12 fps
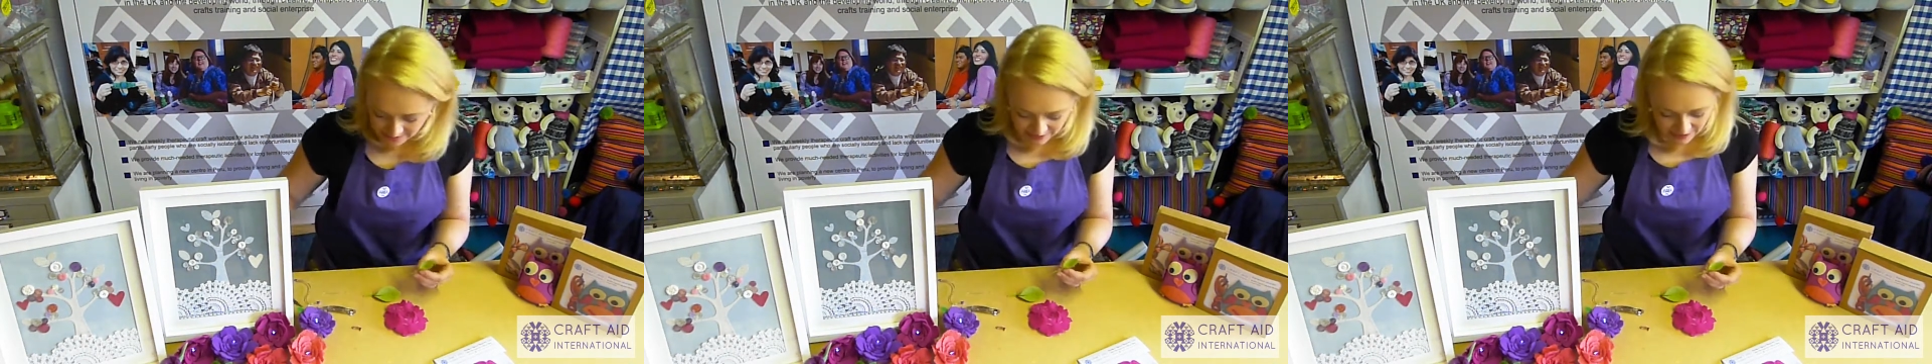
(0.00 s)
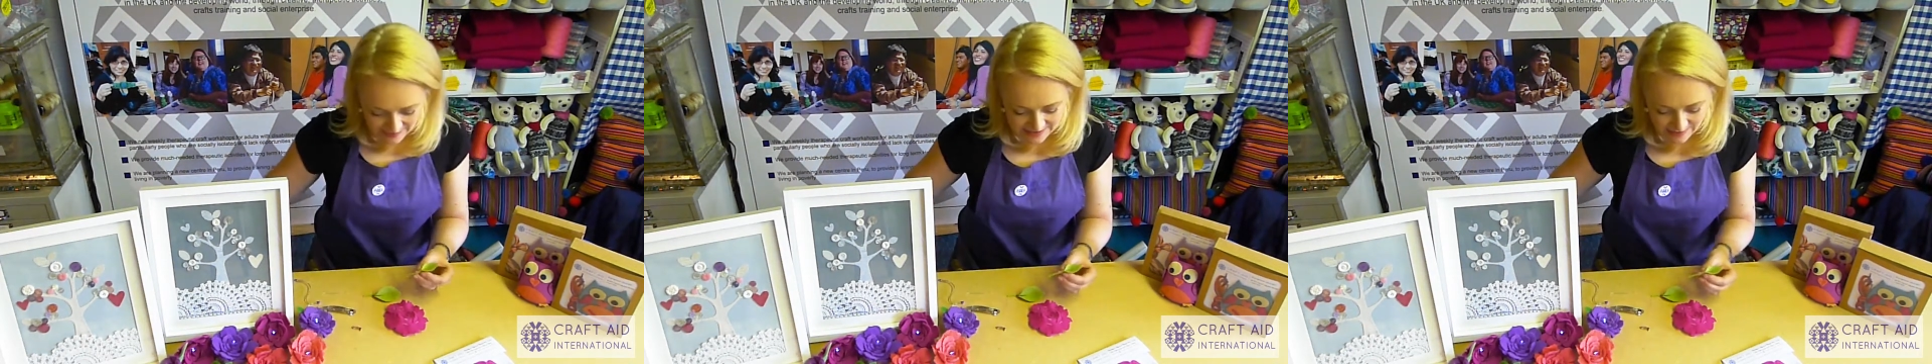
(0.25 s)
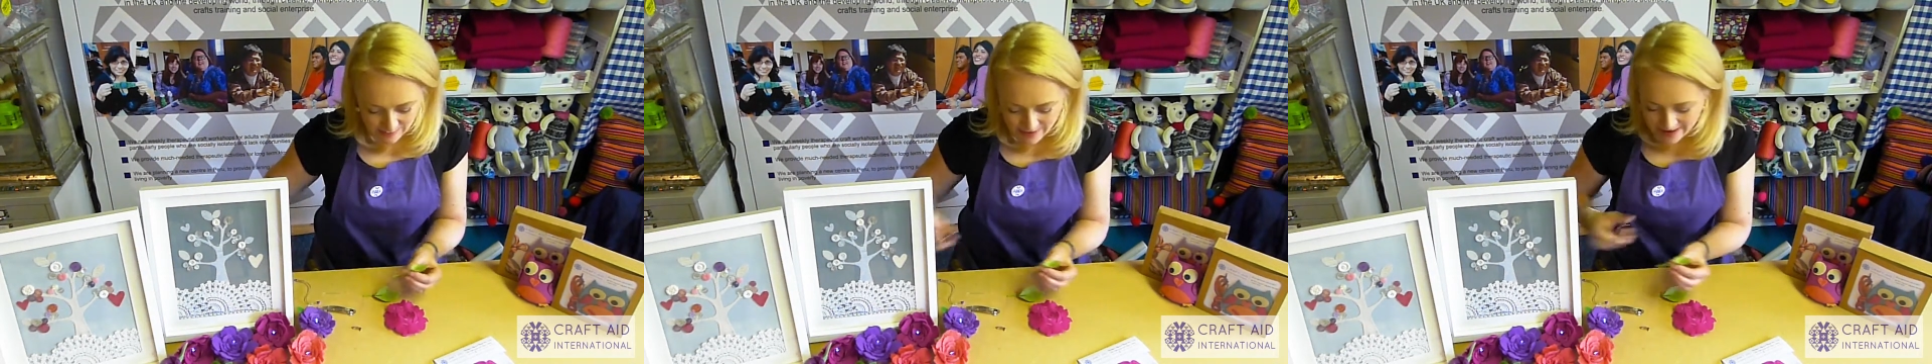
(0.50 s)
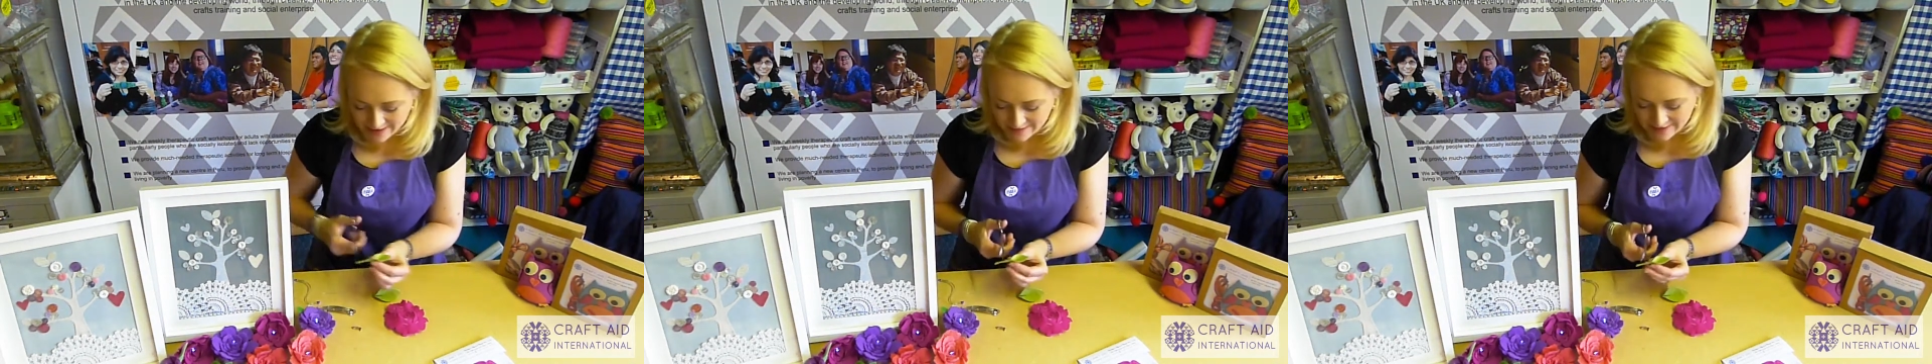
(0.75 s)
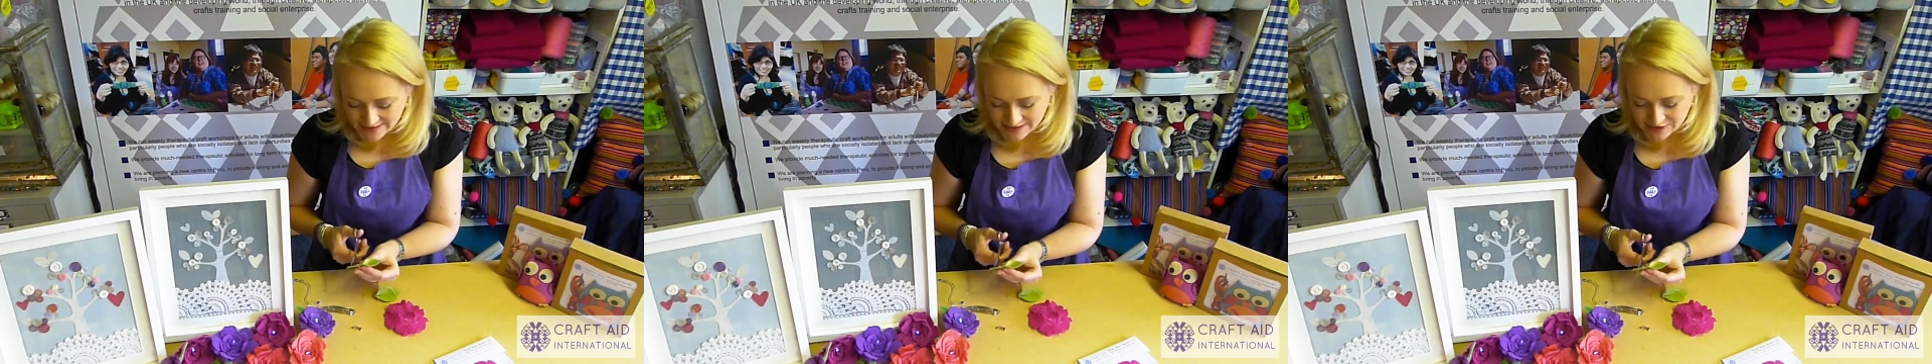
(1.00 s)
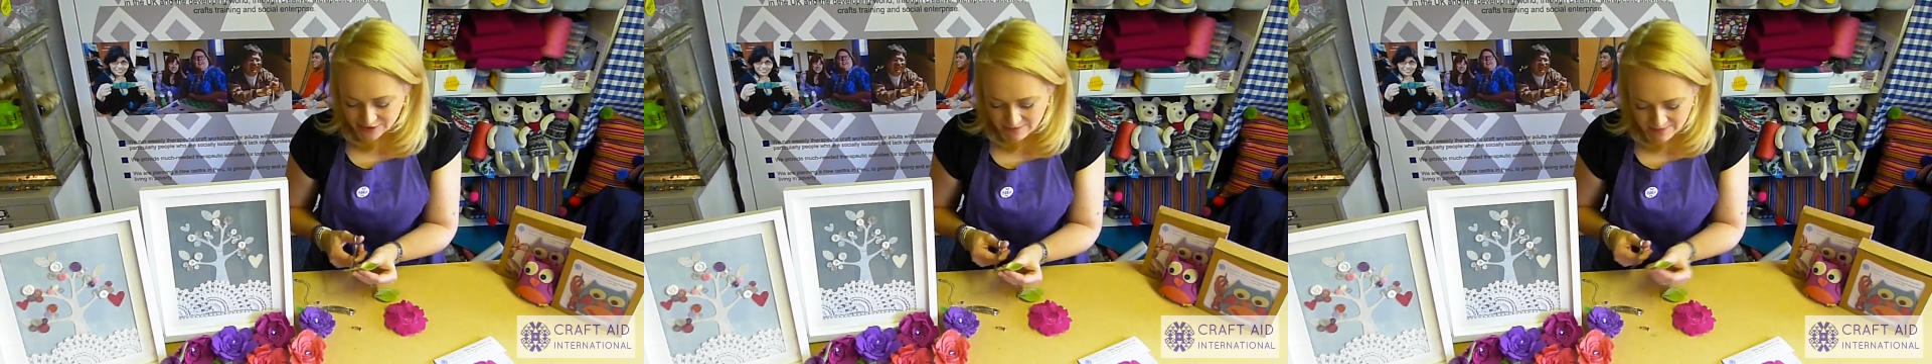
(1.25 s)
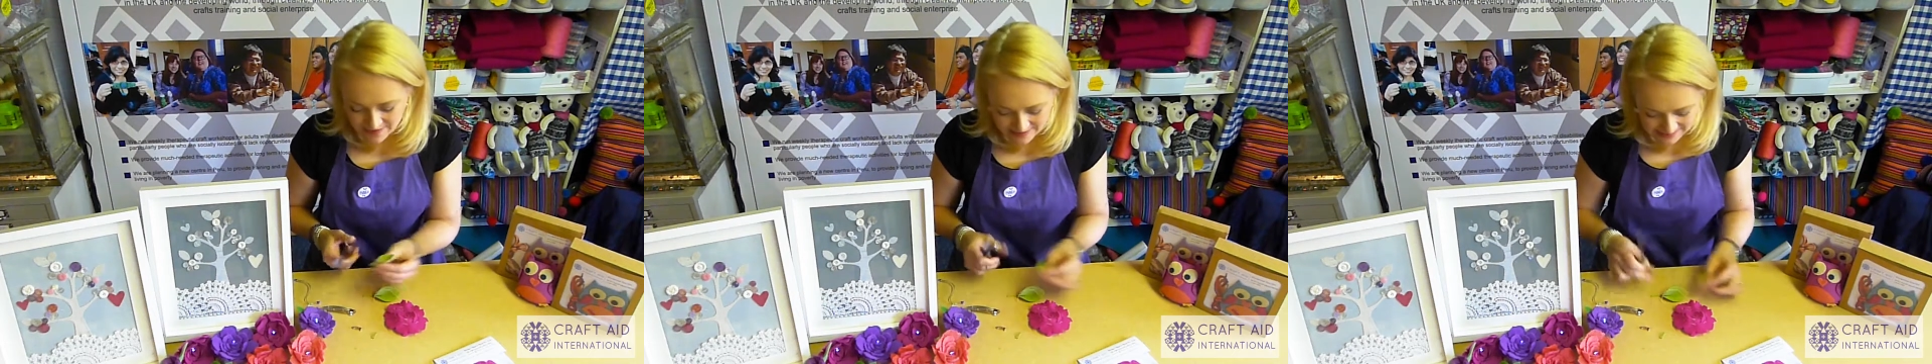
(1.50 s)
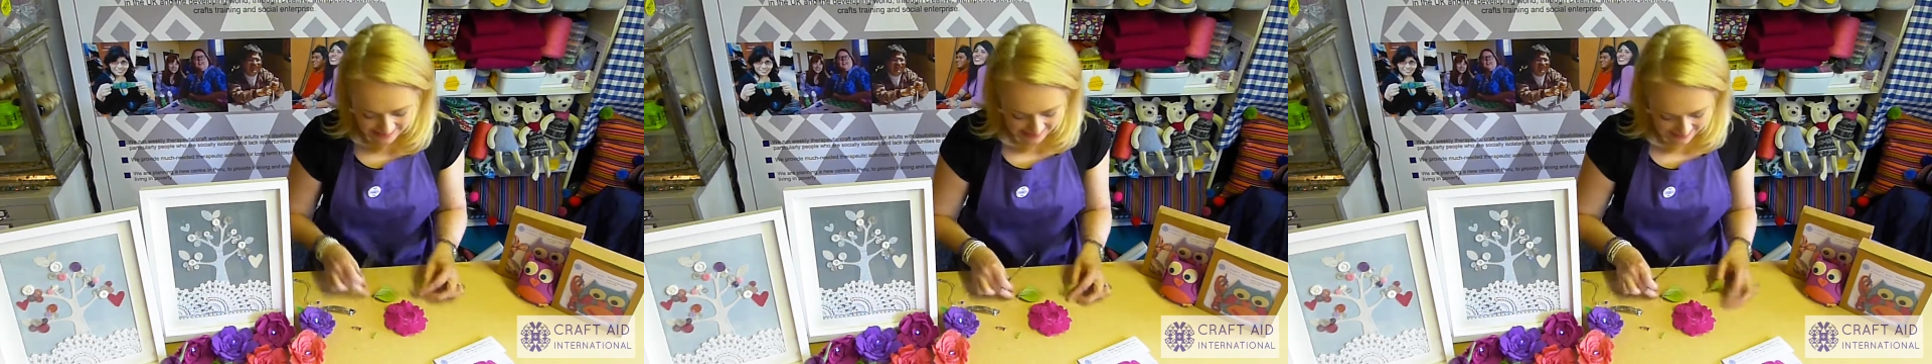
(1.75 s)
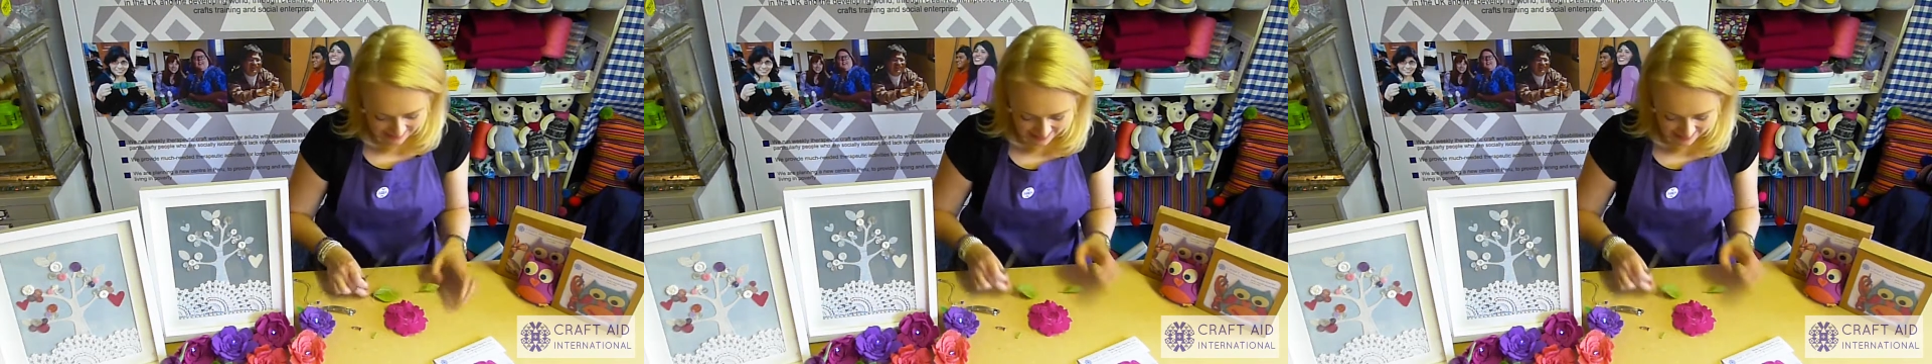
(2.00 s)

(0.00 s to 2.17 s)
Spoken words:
to glue these on the back. I'm going to trim those